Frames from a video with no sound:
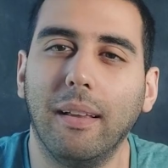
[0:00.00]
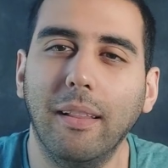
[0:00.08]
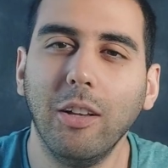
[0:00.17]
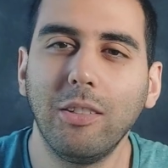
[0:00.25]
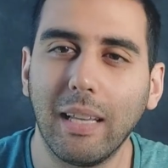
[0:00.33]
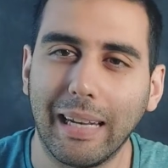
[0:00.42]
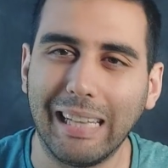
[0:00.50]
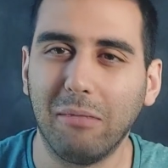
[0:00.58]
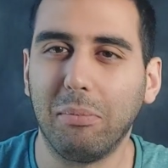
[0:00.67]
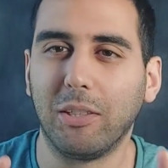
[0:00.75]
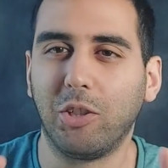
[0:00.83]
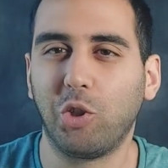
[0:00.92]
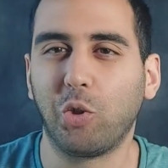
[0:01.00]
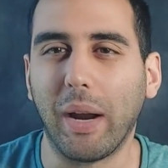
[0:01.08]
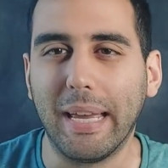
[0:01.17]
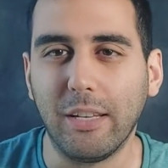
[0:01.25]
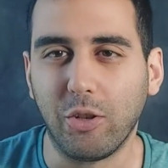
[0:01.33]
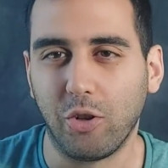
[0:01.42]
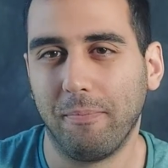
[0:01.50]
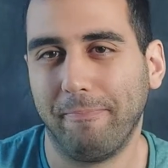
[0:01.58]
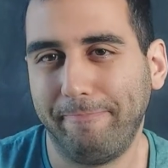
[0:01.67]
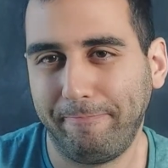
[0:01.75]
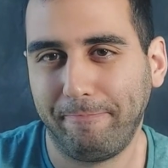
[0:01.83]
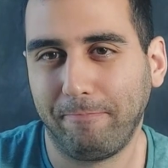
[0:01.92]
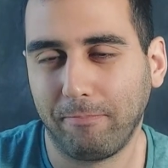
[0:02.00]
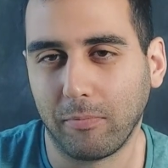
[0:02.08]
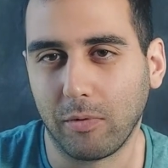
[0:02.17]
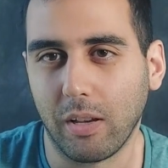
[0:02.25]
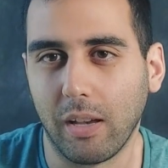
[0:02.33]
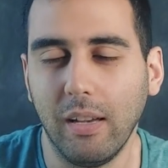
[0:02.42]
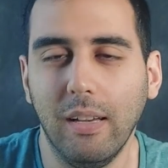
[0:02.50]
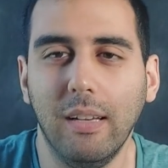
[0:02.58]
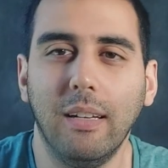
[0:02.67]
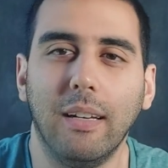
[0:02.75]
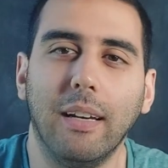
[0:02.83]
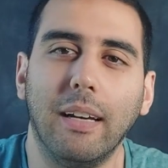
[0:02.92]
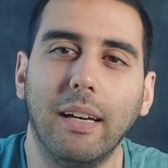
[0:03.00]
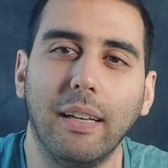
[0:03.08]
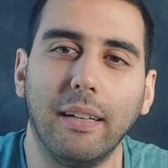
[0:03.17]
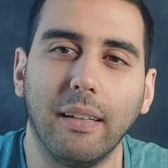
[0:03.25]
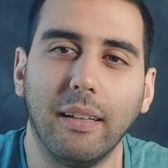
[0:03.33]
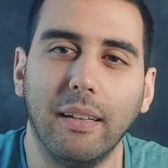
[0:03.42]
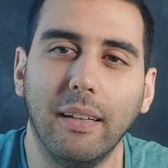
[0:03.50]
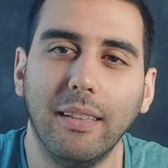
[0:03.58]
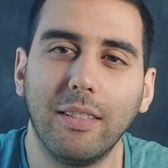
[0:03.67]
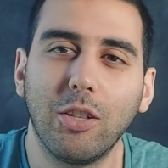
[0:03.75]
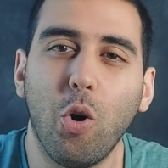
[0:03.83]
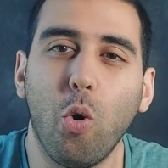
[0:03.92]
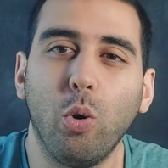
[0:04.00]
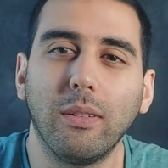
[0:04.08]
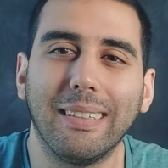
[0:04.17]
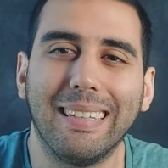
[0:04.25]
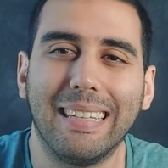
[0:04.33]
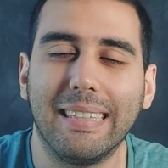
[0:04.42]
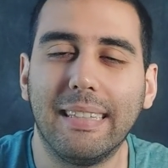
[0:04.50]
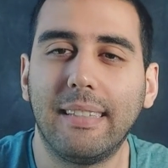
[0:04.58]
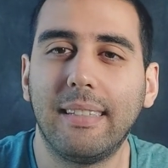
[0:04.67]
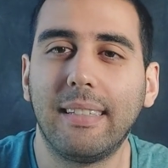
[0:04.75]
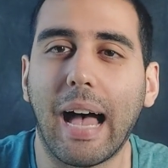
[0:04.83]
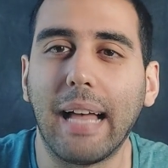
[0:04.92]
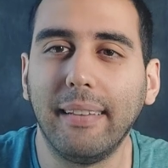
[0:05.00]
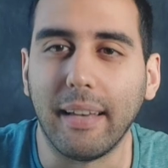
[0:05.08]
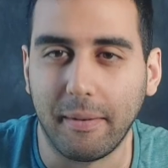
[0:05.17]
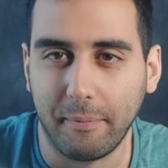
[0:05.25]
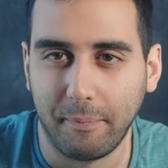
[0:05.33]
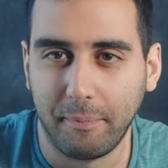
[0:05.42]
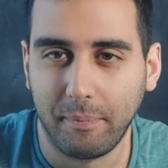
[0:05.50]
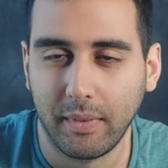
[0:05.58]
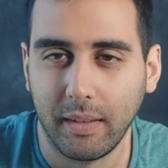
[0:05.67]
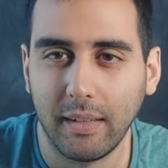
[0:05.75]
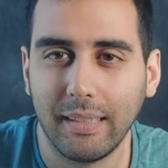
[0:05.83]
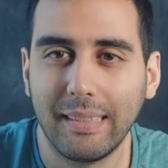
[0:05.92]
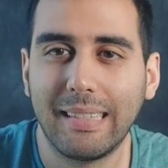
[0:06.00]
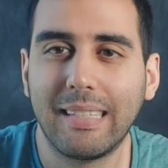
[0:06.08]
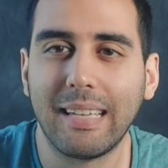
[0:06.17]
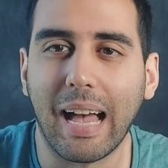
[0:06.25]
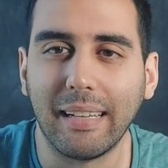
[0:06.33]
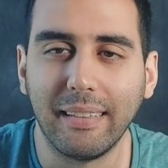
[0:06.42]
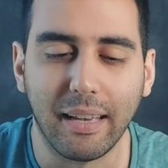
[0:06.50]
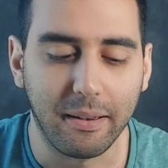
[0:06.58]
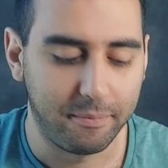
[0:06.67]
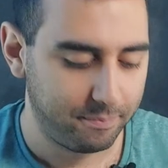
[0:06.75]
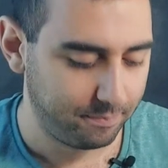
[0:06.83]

looks a little bit strange, okay, and it's called tzade. Tzade.